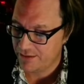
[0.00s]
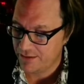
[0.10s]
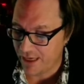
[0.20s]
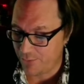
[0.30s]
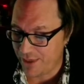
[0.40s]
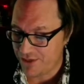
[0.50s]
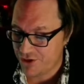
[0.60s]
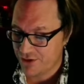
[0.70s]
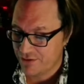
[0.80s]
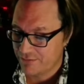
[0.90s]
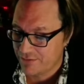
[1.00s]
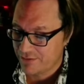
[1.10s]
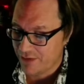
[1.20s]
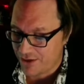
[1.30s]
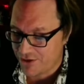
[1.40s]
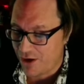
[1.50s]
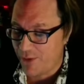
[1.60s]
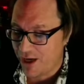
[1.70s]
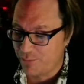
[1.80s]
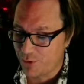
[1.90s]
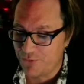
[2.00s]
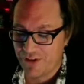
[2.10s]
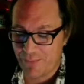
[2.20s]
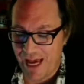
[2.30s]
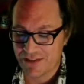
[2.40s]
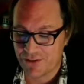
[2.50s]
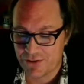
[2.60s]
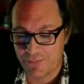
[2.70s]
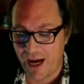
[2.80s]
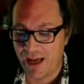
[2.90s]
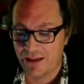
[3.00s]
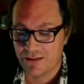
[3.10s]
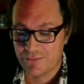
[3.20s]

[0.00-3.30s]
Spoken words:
at which I saw my approving master smile.